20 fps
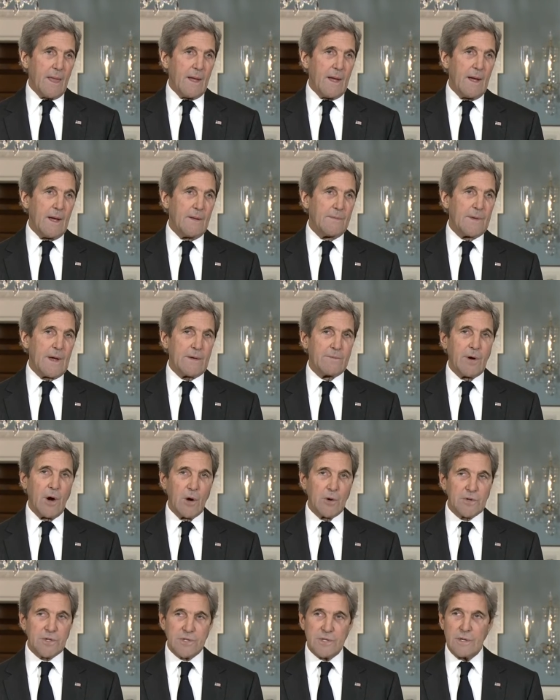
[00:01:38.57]
And they've
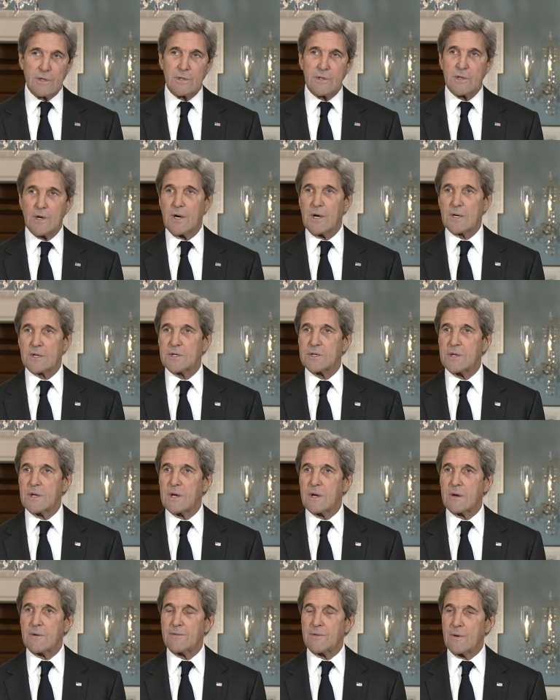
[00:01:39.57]
hosted talks
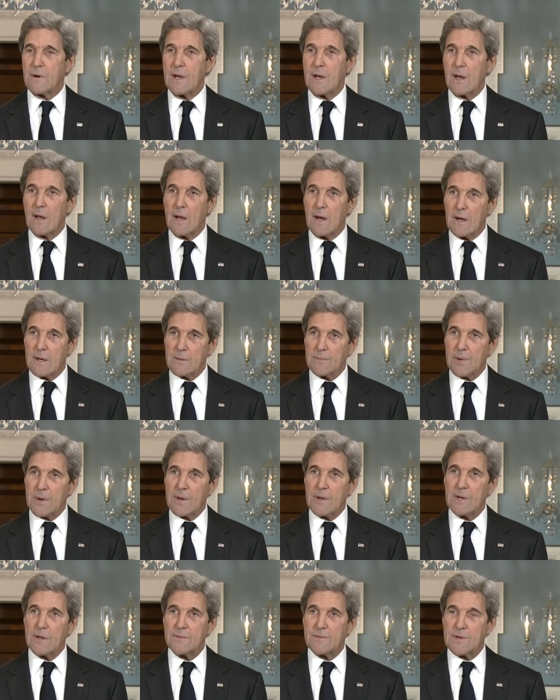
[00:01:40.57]
there for a long
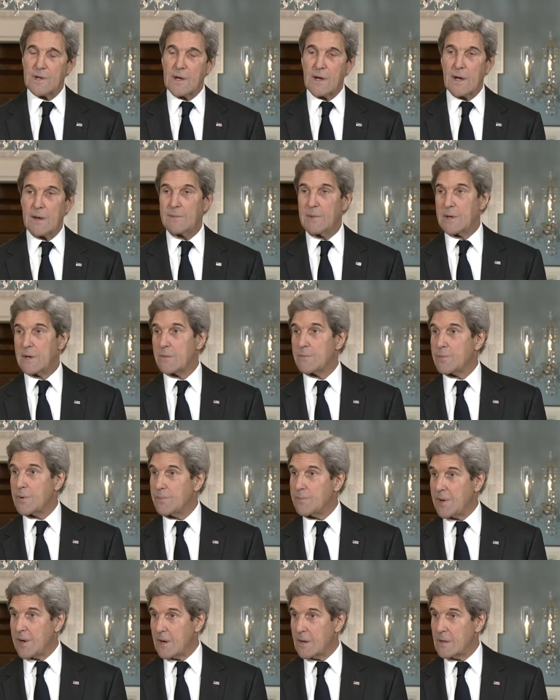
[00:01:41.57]
period of time and are
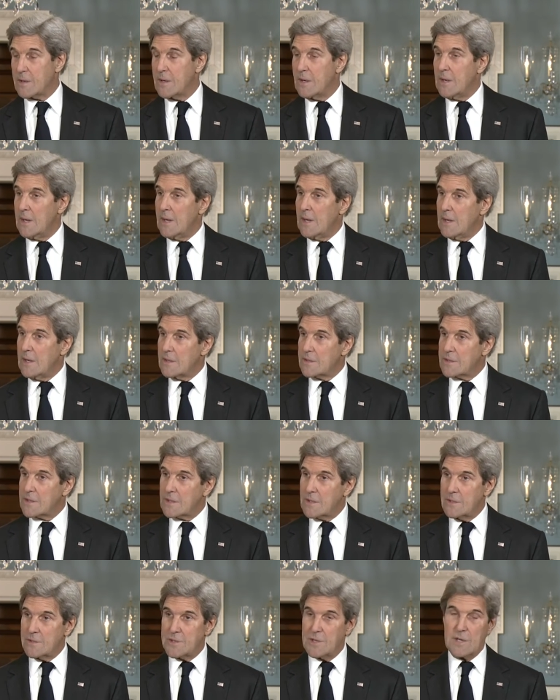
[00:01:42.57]
prepared to
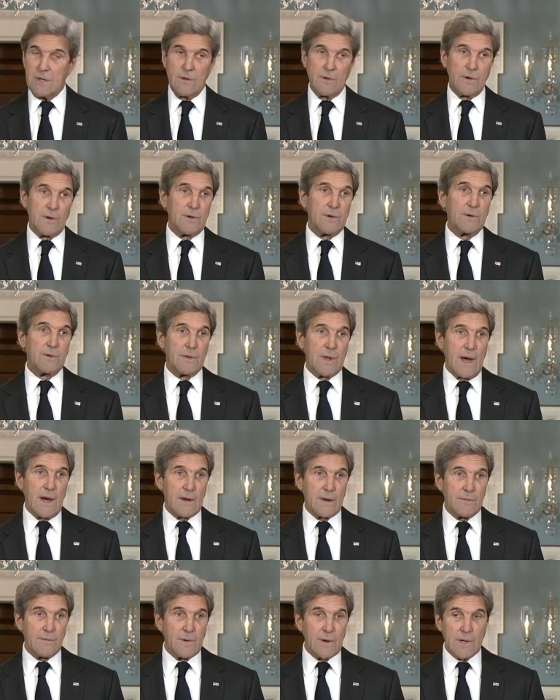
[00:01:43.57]
continue to do
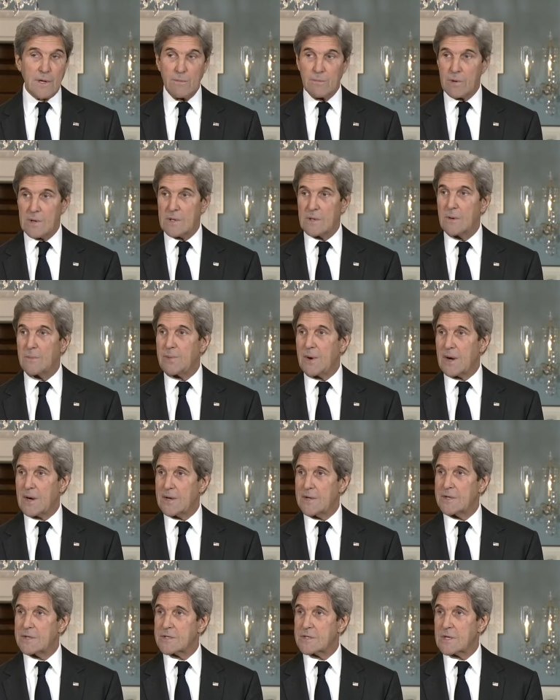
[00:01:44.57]
that if we can bring the
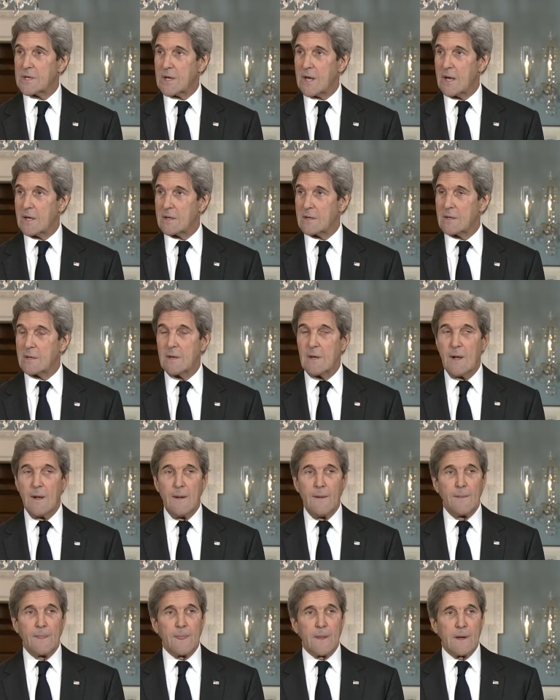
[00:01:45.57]
parties together
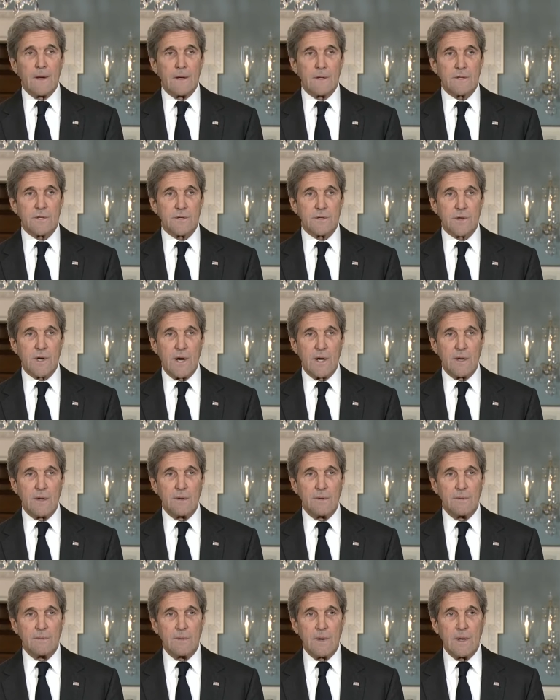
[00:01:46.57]
to try
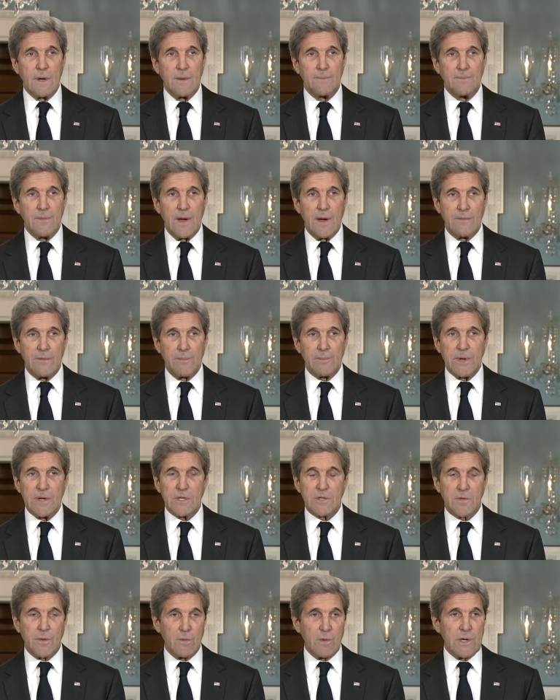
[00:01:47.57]
to have a
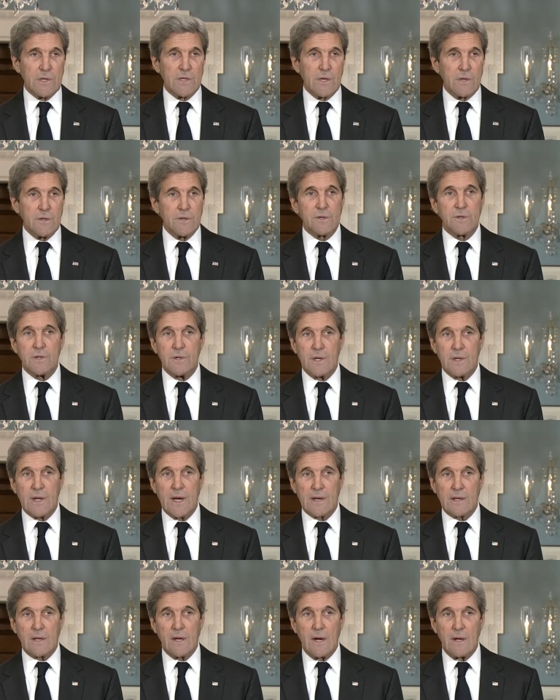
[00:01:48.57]
peaceful resolution to
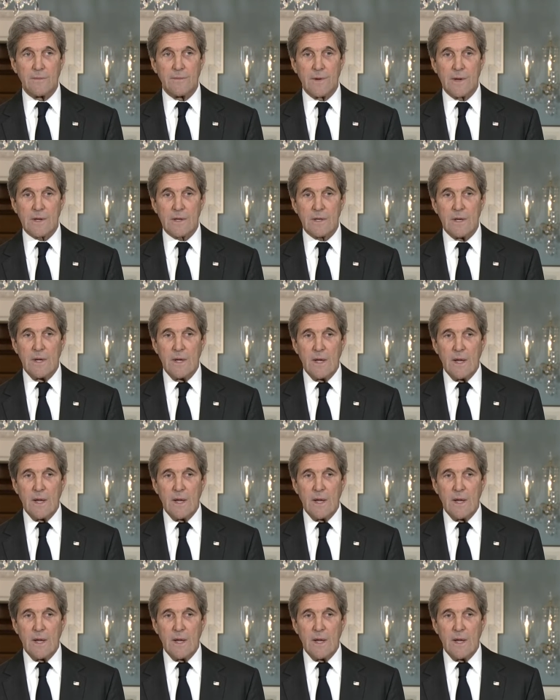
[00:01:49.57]
that conflict.